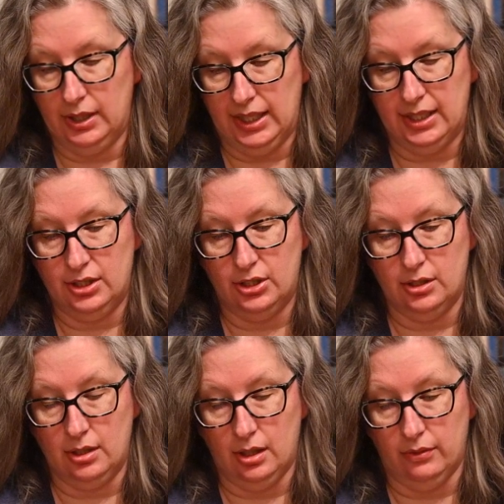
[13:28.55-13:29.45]
lineage
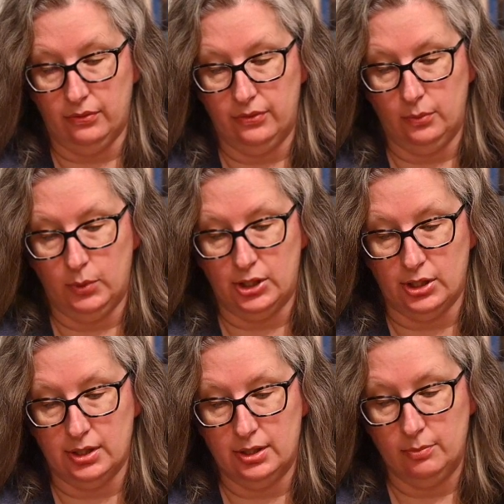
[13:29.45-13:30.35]
of
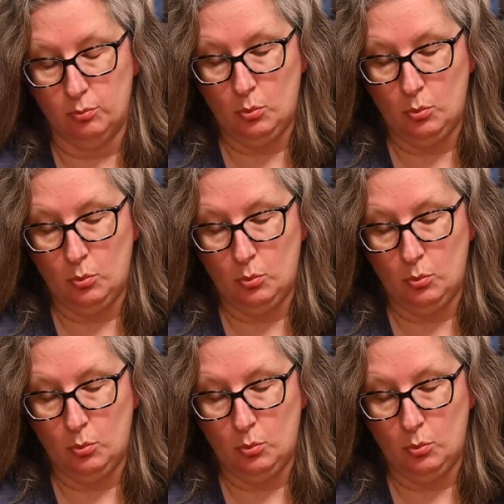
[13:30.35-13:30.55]
witches,